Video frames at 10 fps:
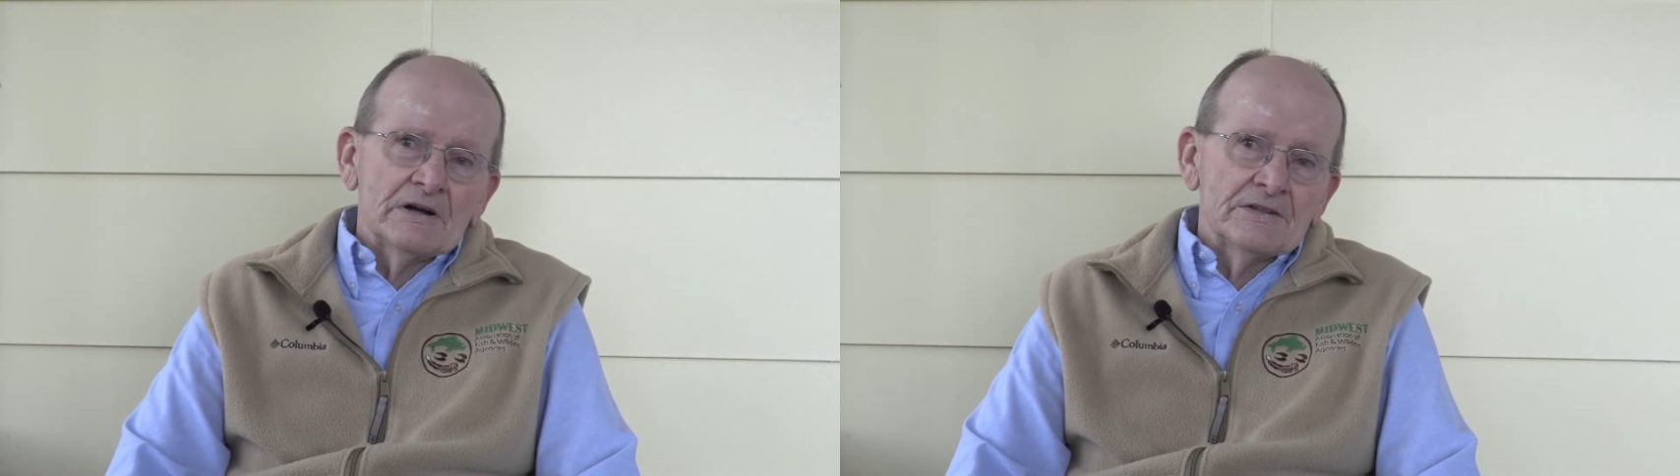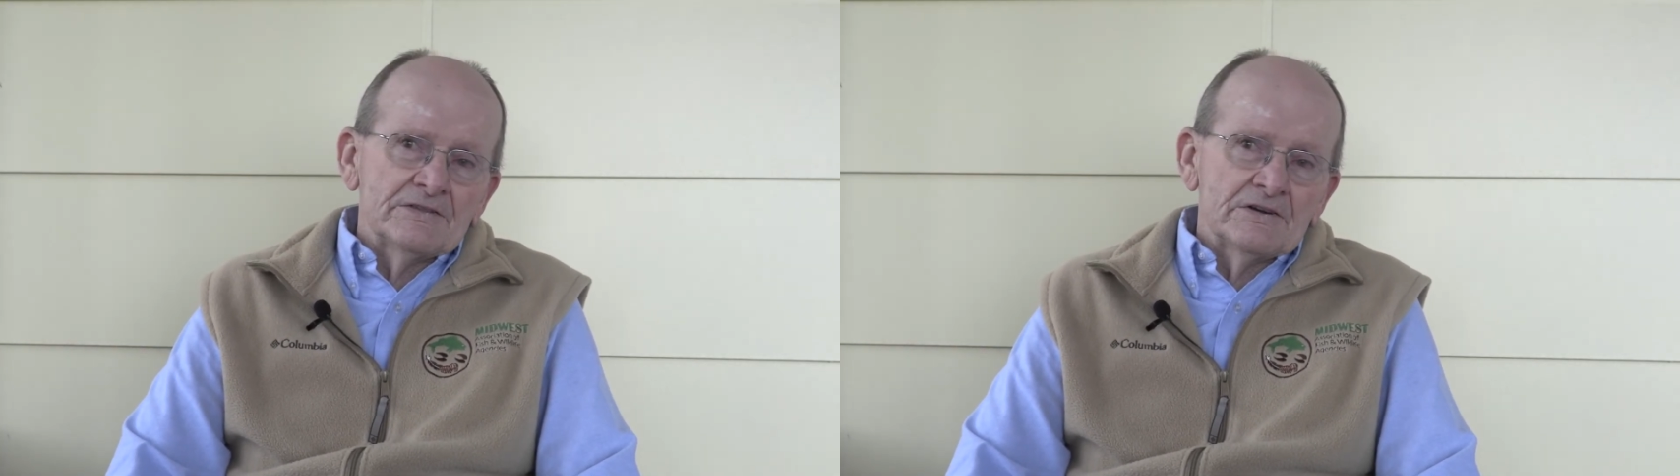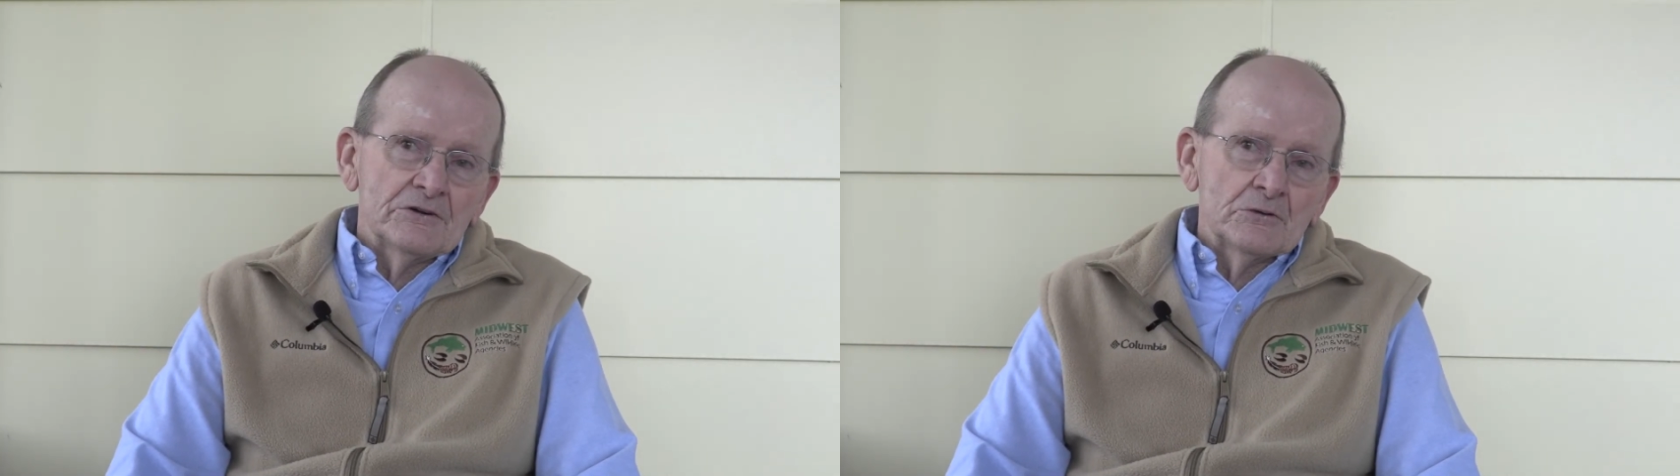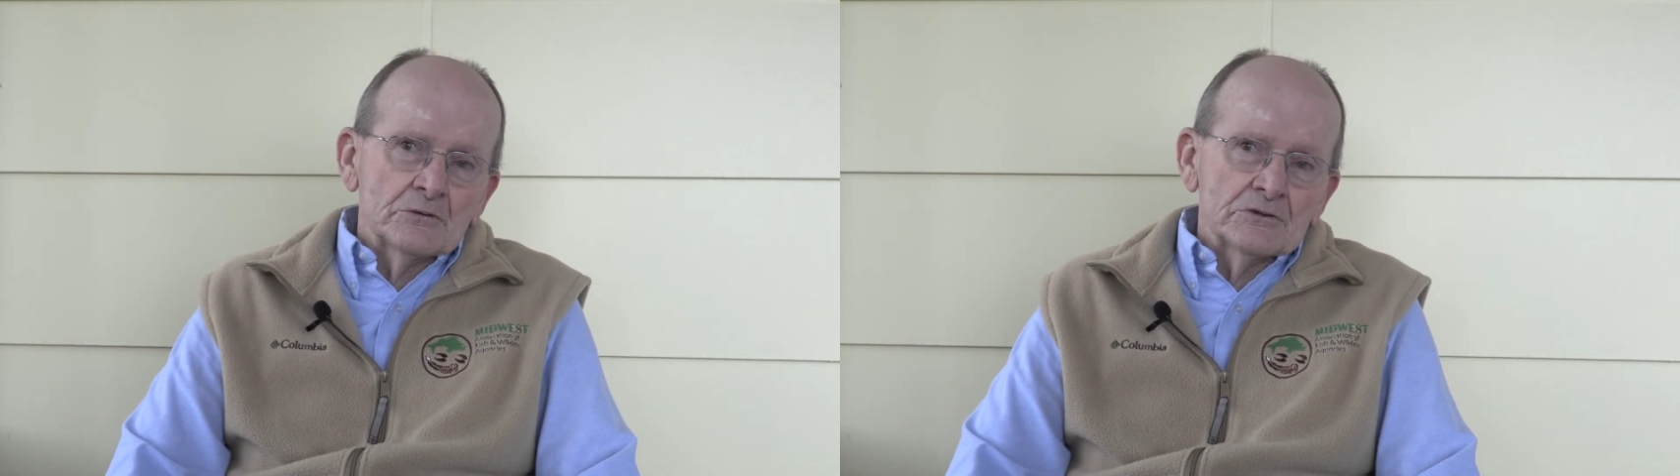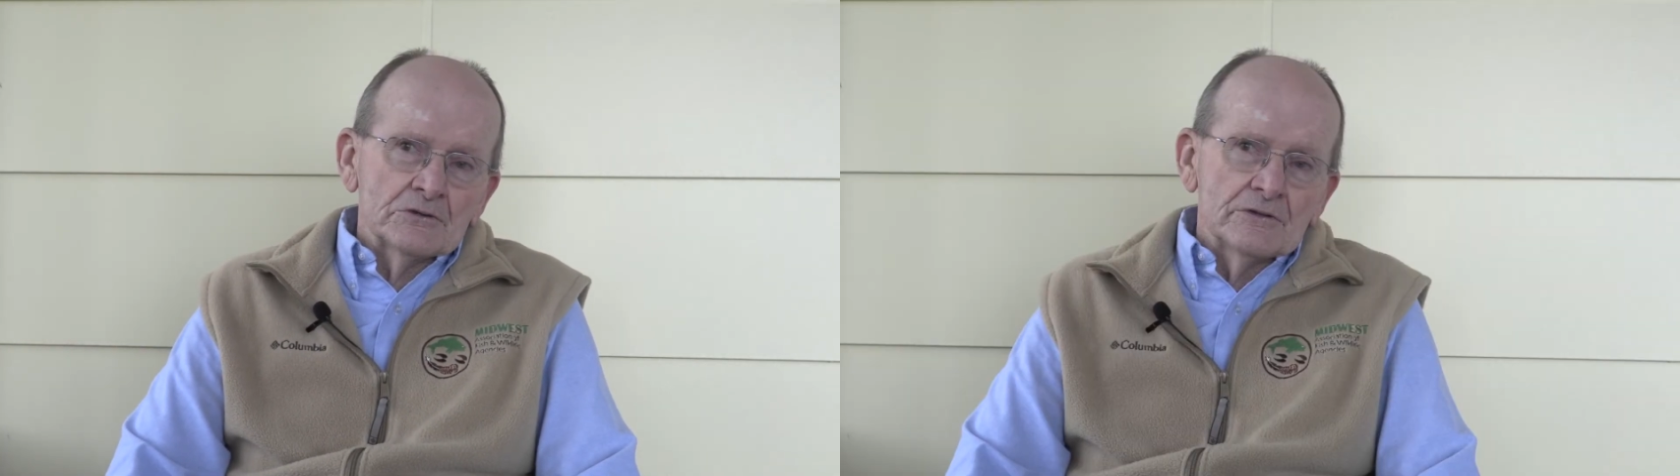out there
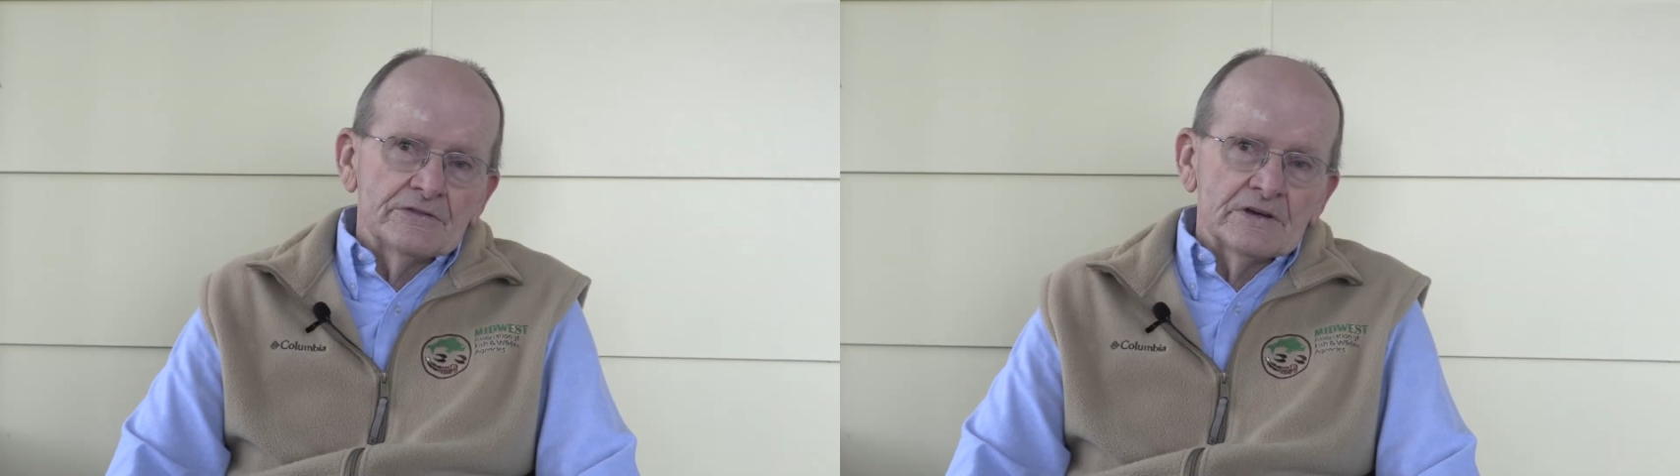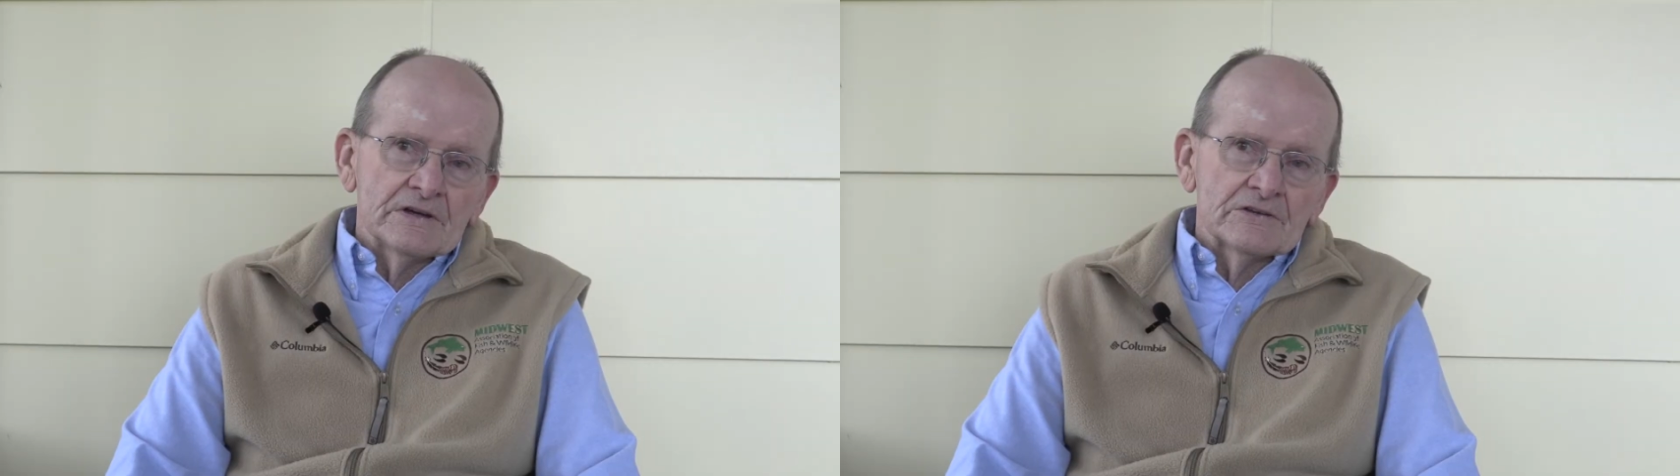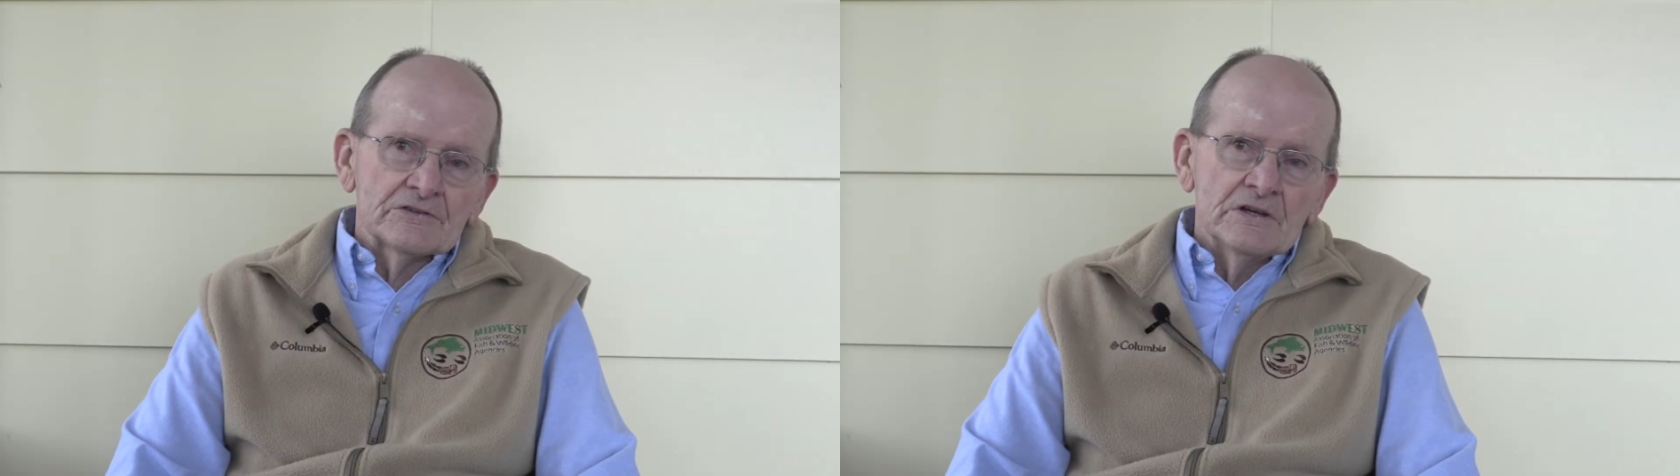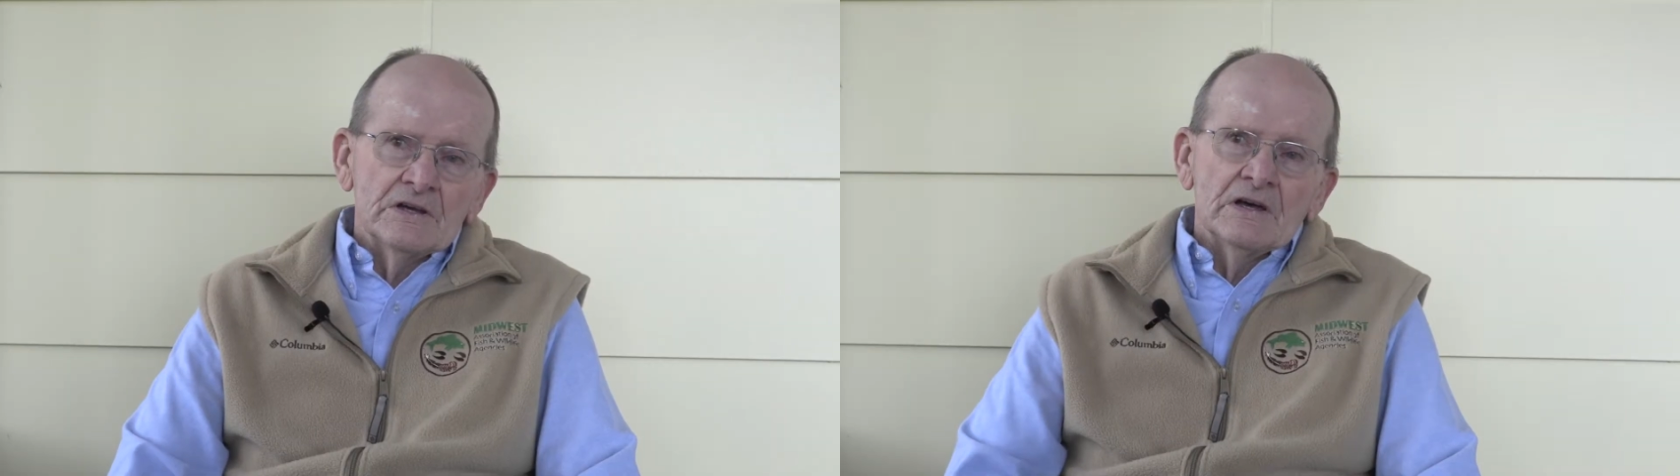doing good things.